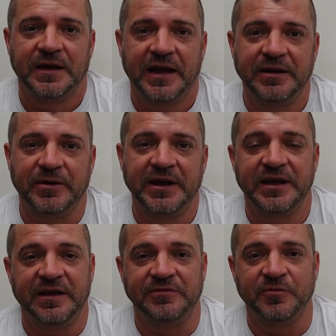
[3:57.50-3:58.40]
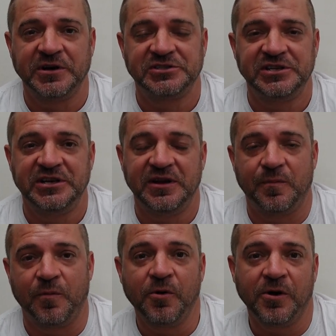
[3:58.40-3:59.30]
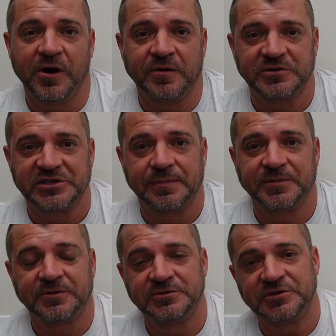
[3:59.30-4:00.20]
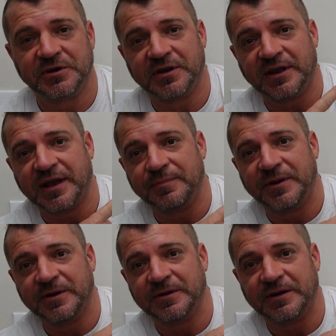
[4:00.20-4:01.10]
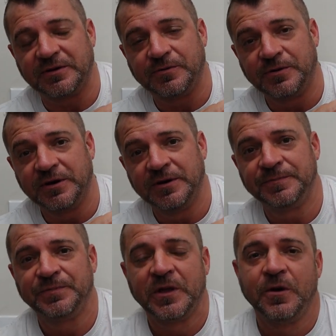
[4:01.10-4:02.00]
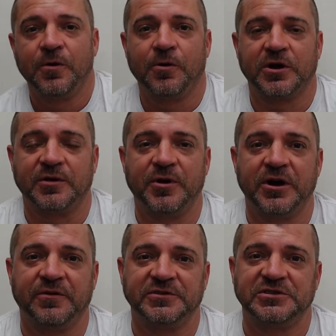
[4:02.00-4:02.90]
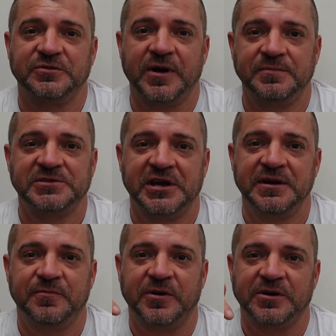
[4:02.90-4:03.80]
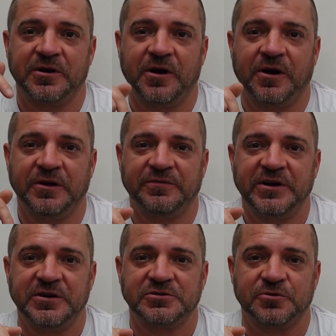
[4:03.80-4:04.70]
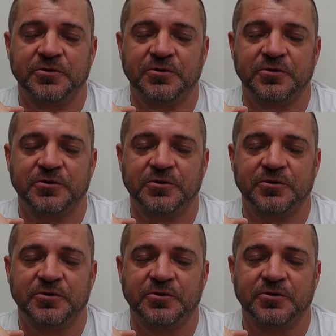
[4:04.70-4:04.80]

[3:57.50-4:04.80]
Anyway, if you want to see more on receptacles, you can click up here in the corner or come on over to the website where all our videos are